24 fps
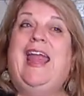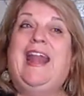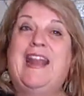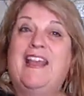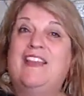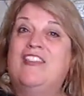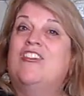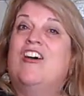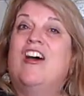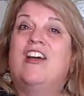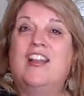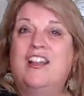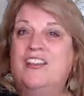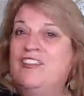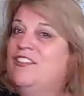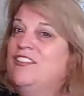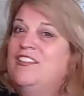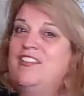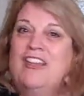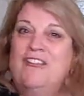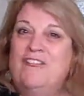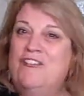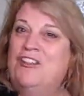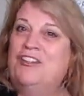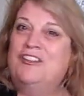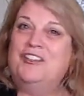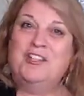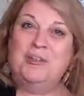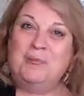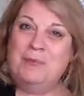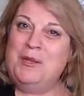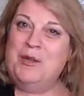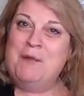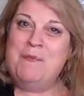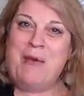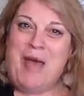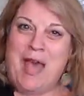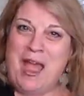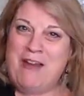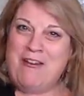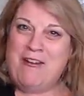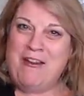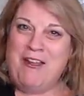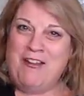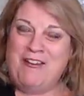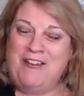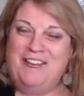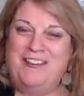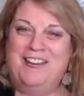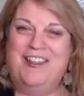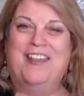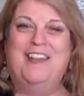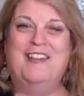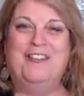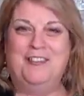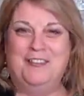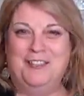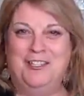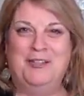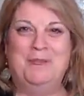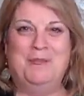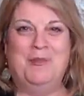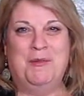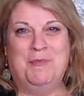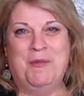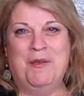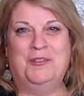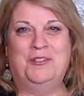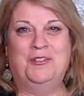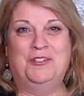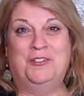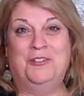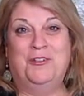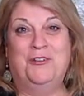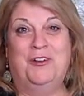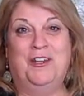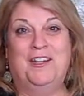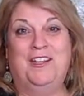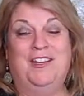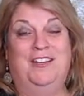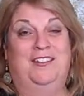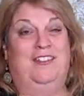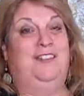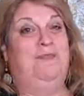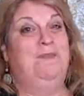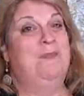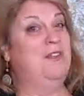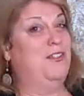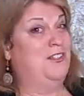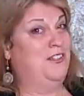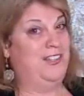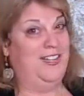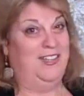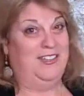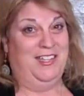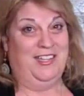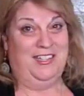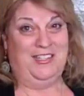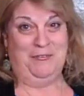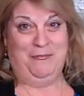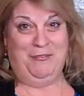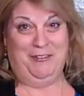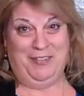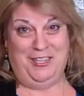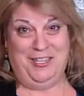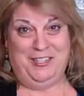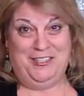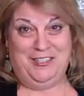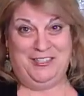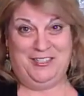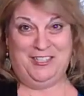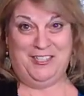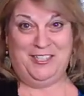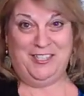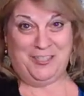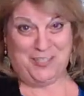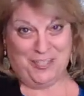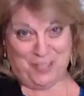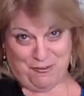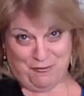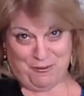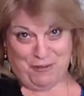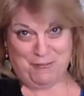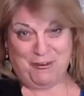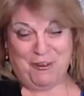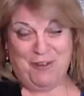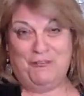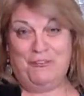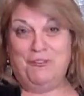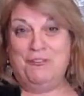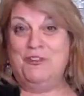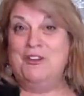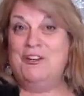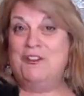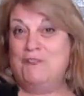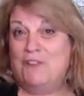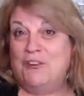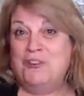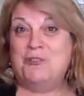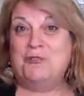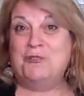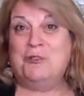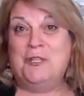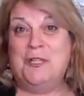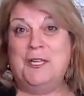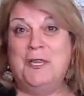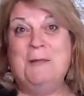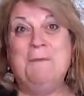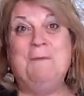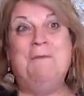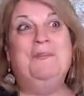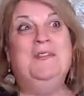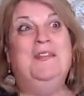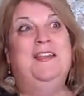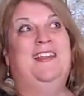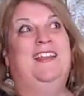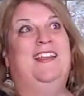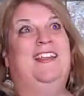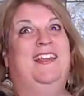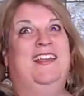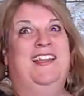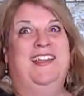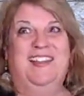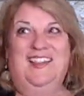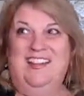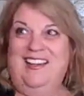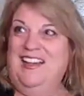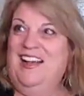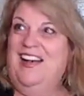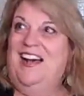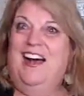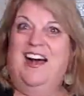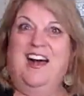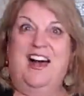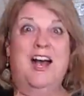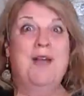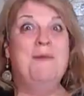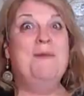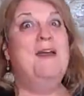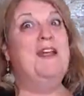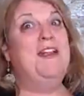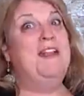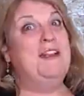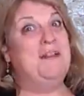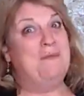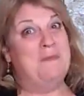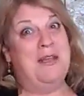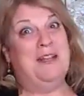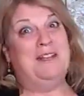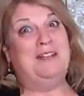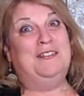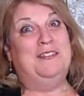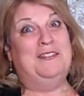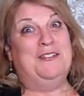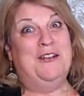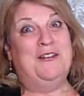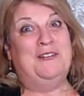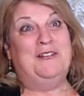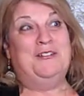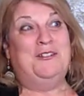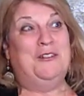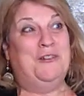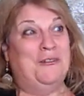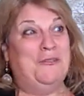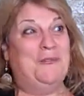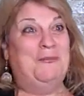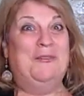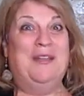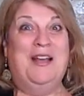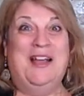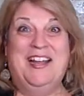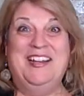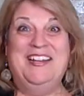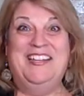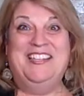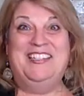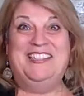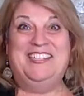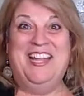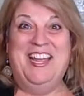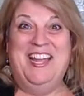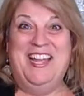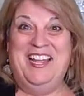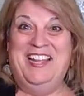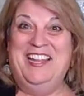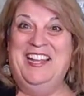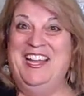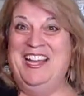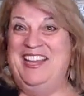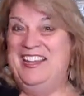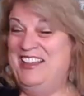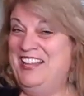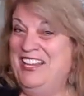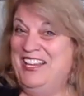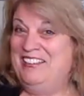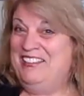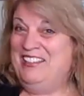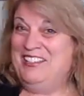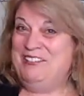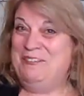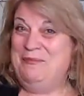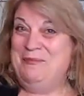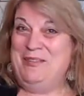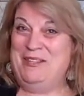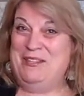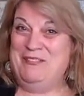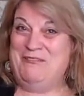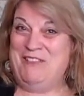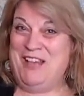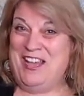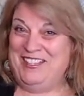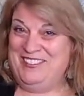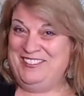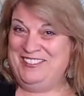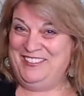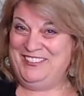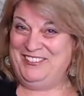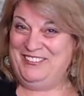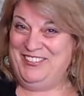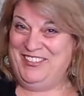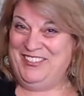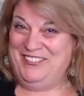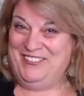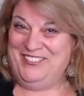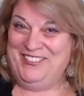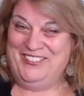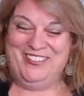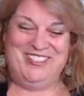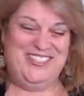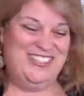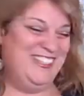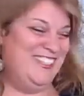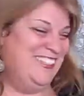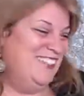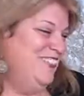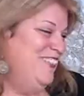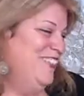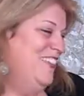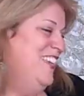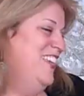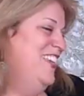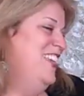And I thought I'd just give you a little bit of background and tell you a little bit about the story, because as much as I'd like to relate this to each and every one of you individually, I'm heading to Mexico, so I need to, I thought this would be the fastest way of doing it.